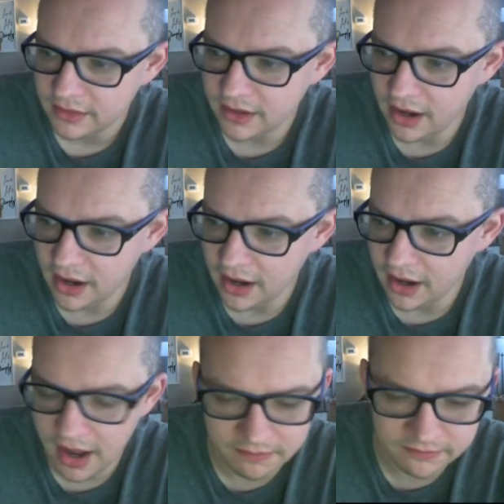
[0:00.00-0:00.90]
I
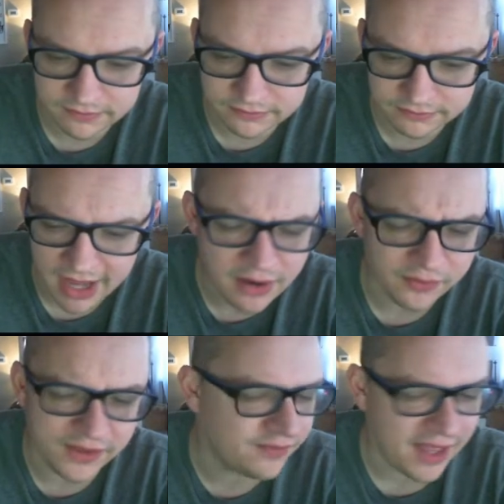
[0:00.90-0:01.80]
don't
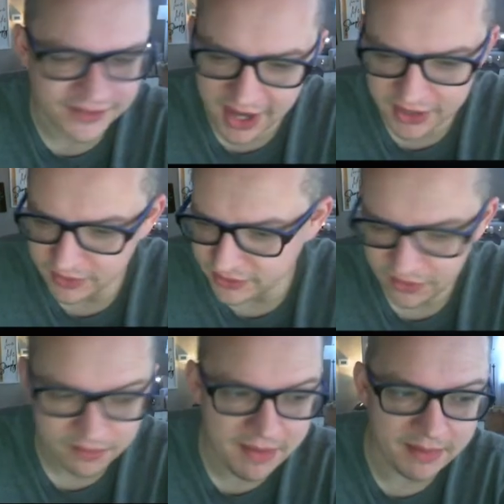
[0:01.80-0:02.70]
think that's accurate,
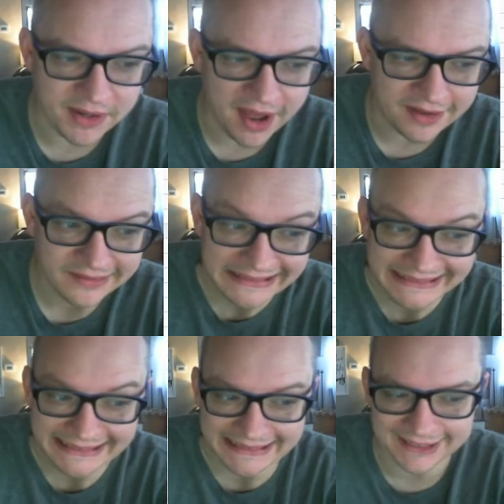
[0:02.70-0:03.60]
though. Maybe not.
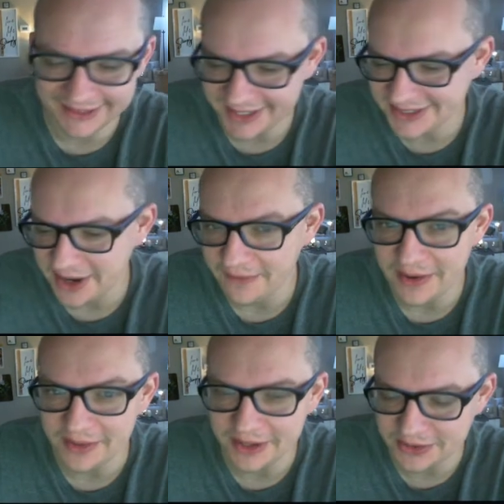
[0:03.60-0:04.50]
That's tough. I
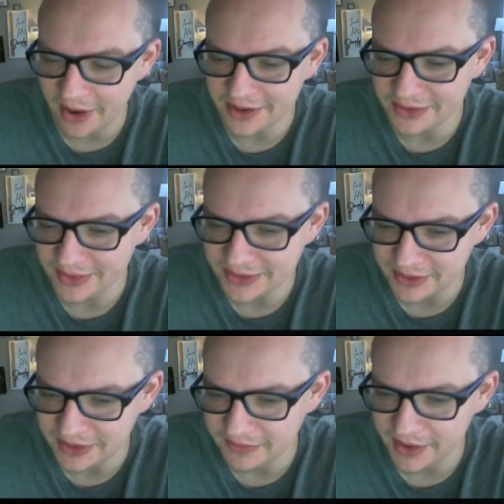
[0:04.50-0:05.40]
don't like trying to do research
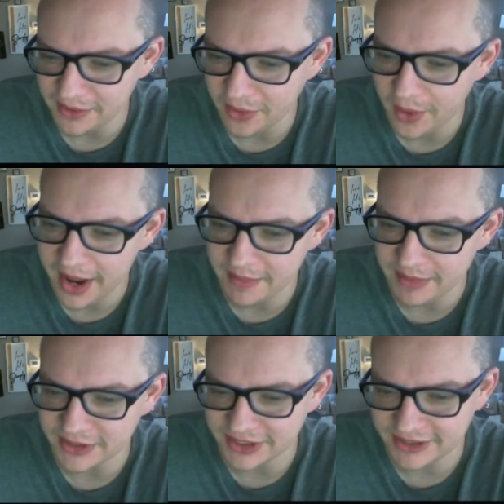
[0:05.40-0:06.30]
and then find out, like, oh, hey, maybe I
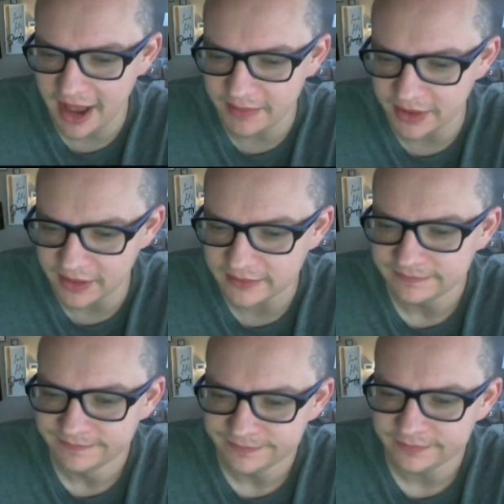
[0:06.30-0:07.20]
just stop there.
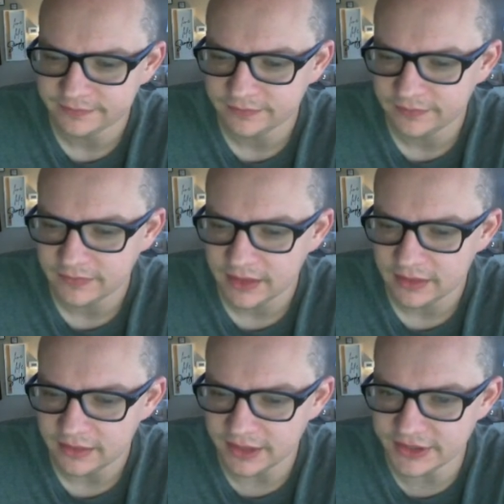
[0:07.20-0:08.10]

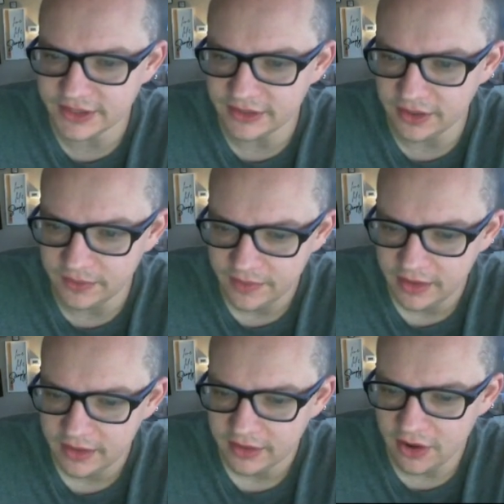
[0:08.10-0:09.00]
Let's see, though.
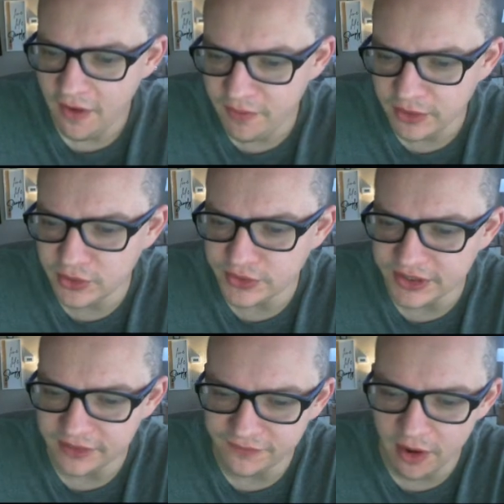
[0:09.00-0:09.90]
Golf Ball loses
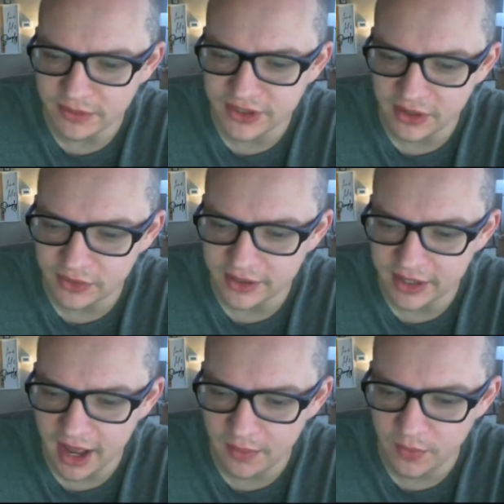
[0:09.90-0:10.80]
and
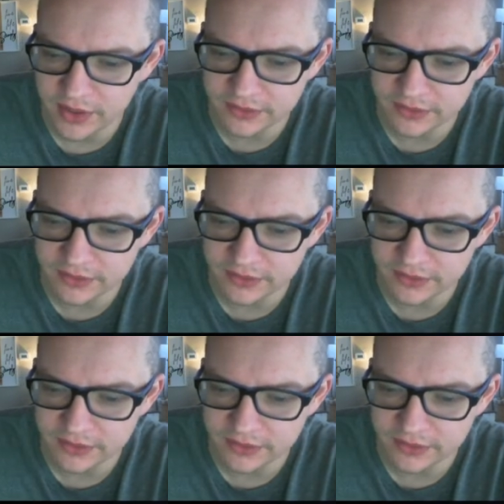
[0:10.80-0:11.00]
FarmersOnly.com win.